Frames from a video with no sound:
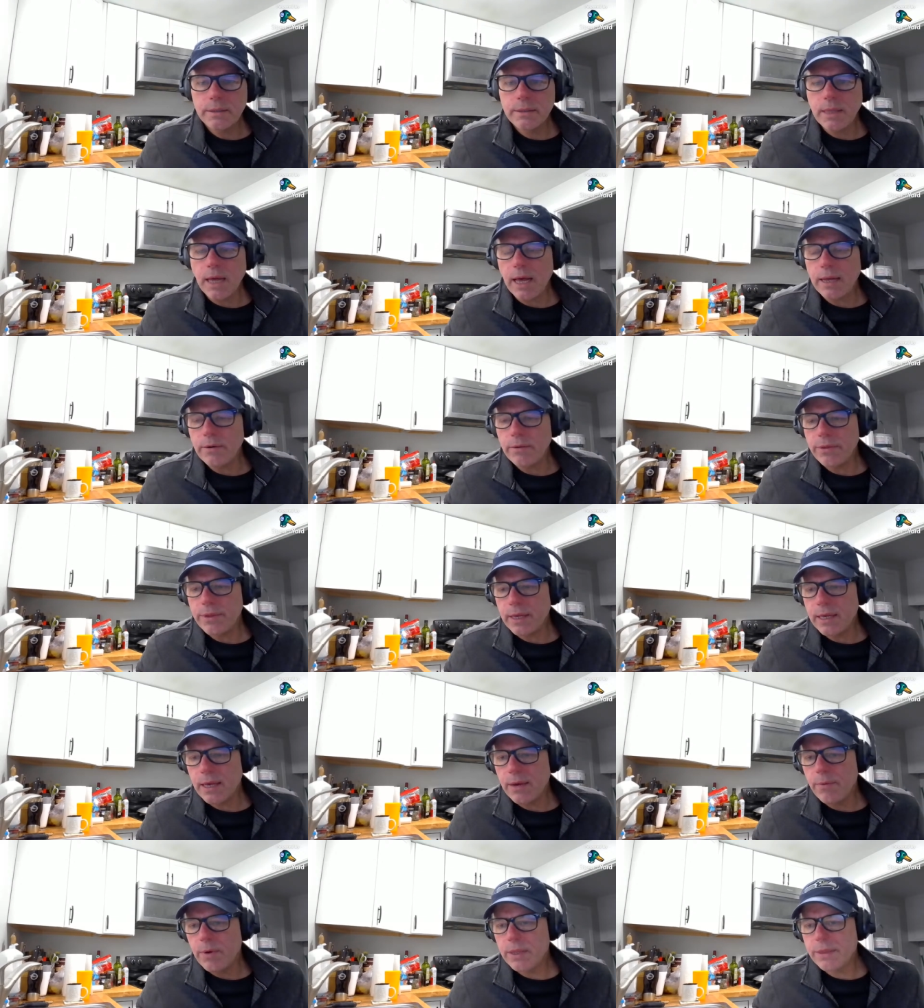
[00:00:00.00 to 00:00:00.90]
I don't
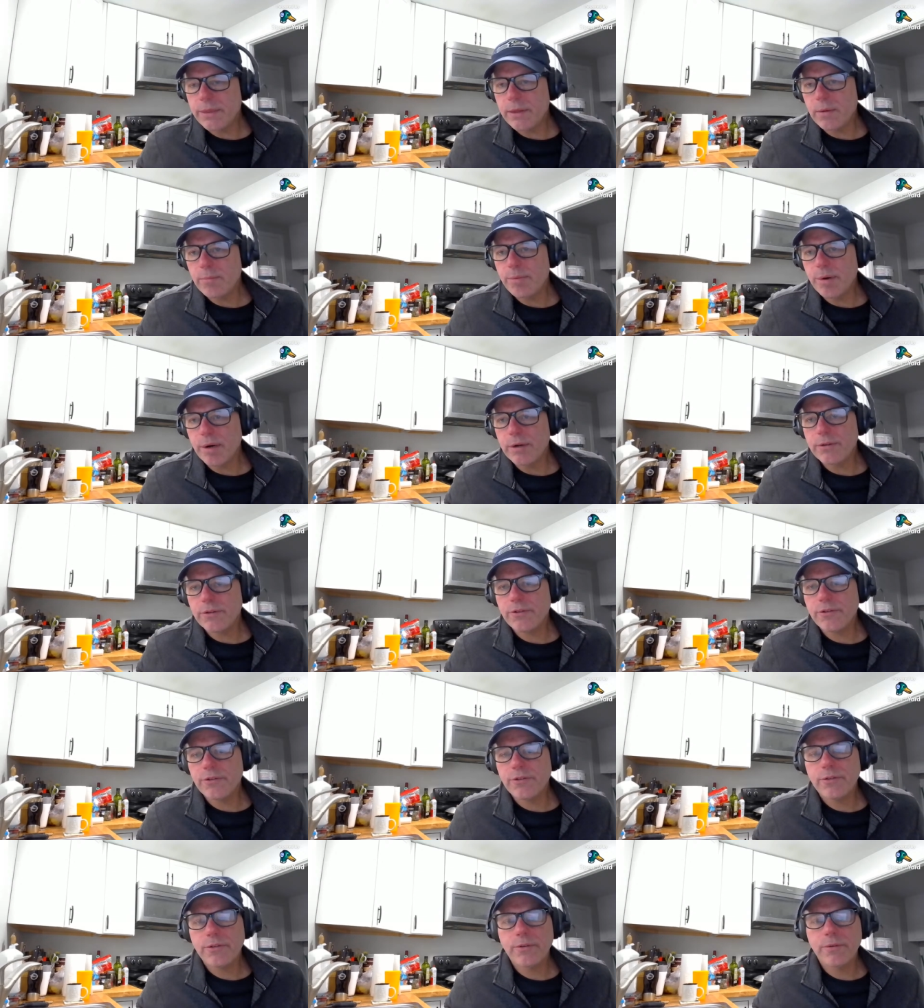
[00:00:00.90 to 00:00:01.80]
think I want their
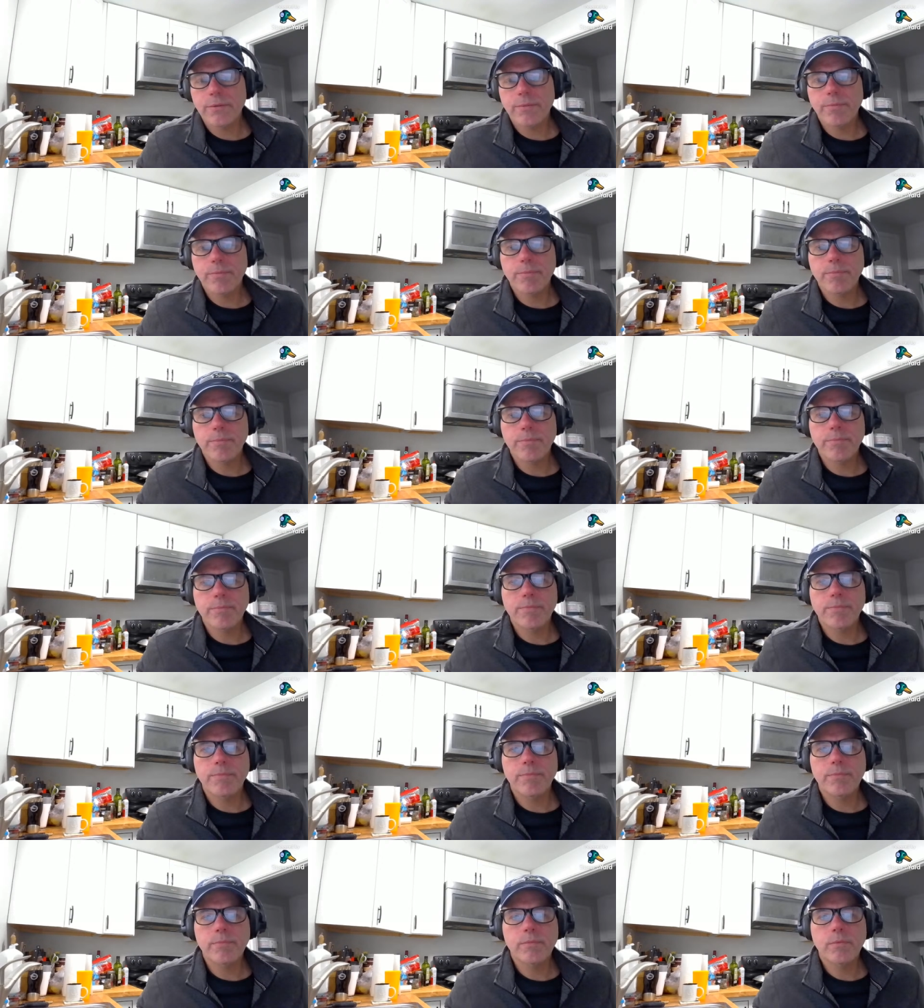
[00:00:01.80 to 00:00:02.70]
parts
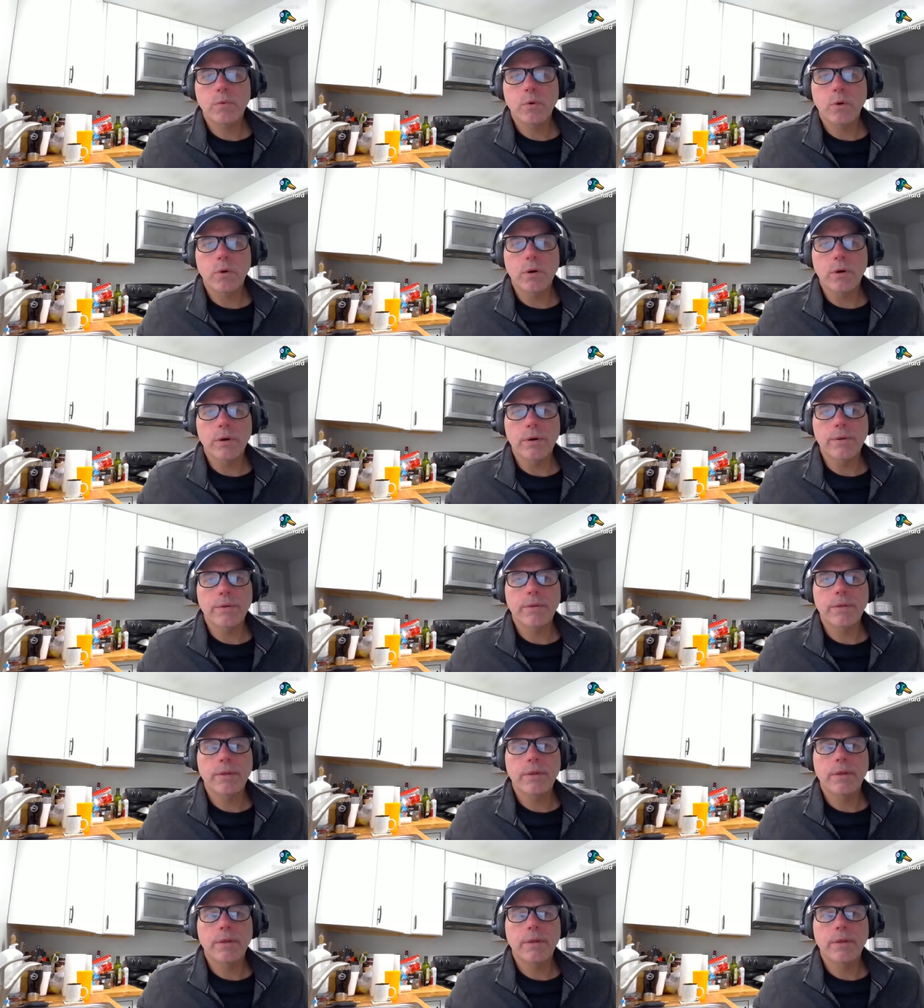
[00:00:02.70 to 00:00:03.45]
or